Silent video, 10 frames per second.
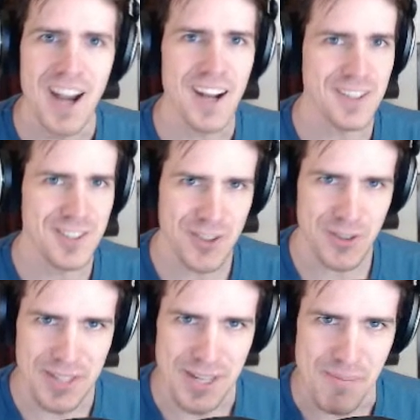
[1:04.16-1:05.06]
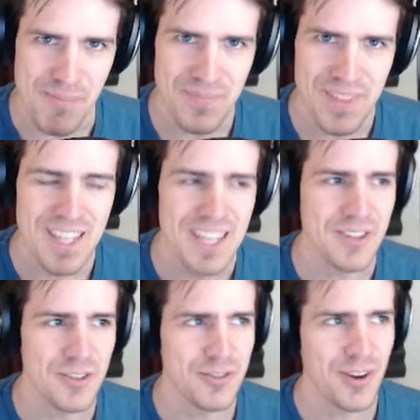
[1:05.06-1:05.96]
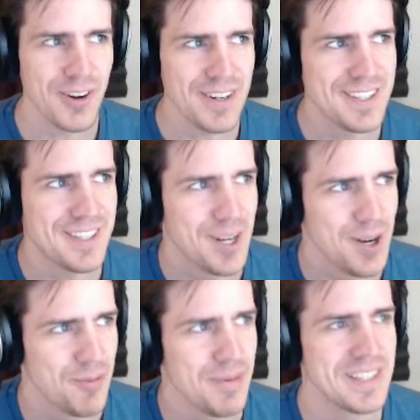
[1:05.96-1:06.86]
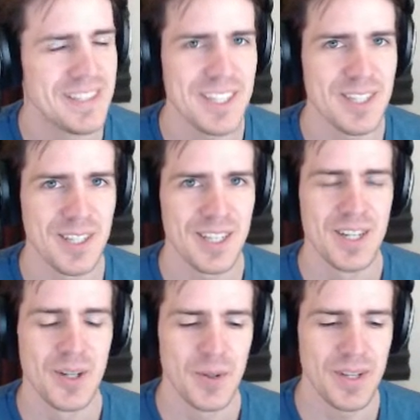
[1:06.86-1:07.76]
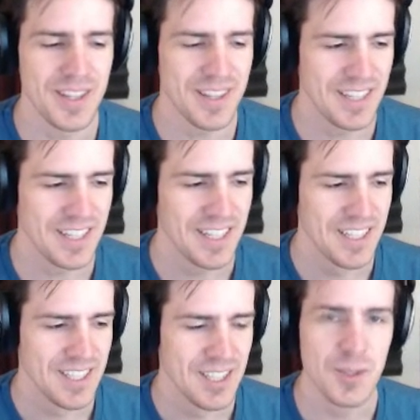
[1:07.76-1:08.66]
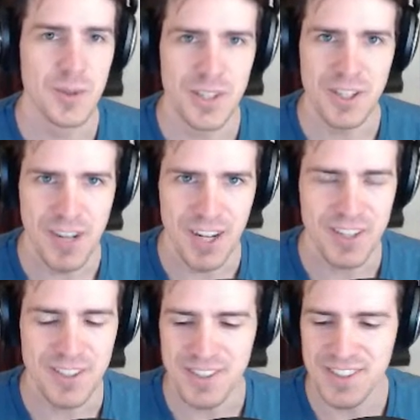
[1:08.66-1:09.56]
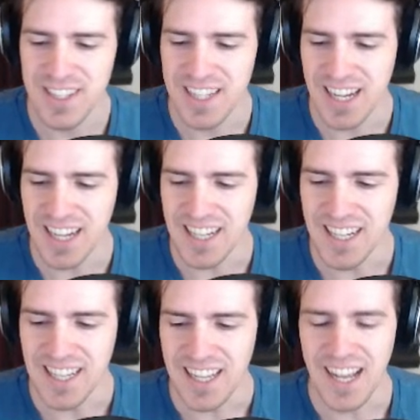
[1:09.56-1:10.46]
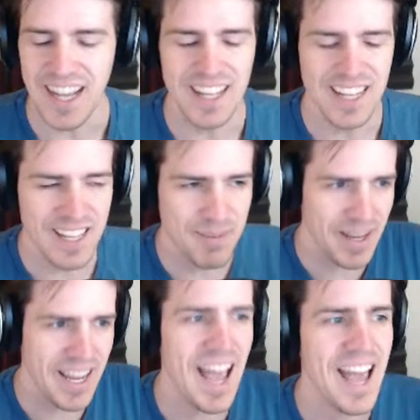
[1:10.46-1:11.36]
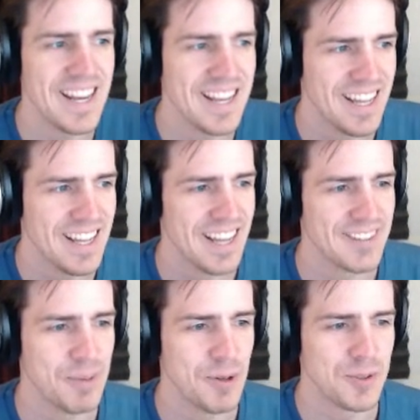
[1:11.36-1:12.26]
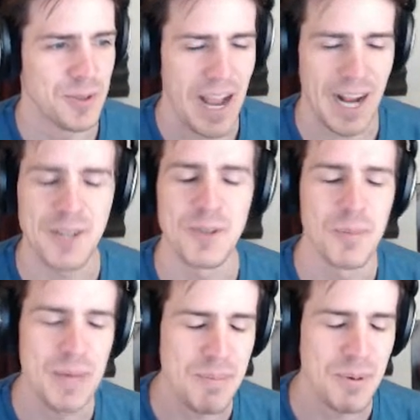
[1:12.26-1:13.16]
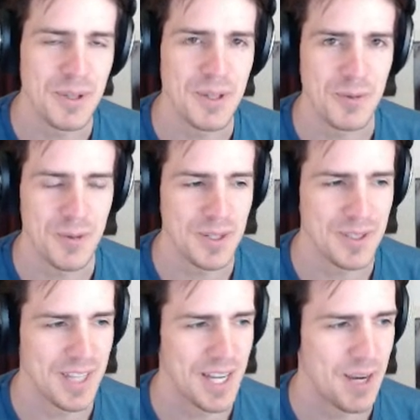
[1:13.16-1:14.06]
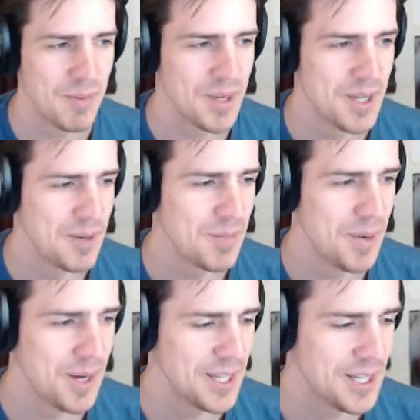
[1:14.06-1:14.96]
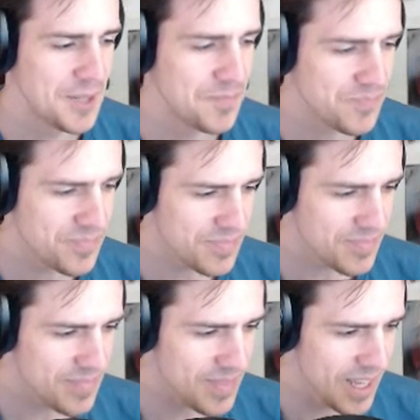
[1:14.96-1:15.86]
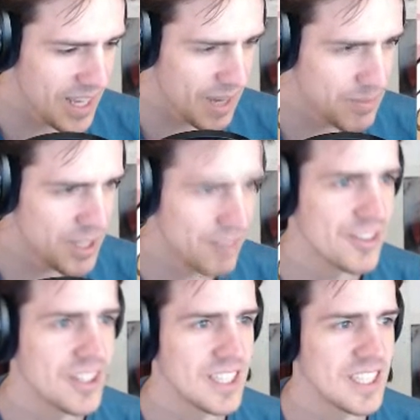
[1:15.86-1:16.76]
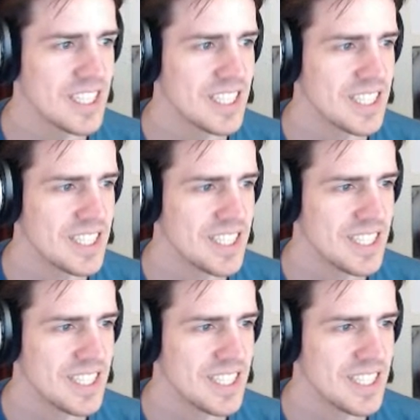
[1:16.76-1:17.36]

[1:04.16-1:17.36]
and not a stream is it's far easier for me to deal with uh, you, dear reckoners, uh, uh, in my head as opposed to actual people in real time. But uh, I'm definitely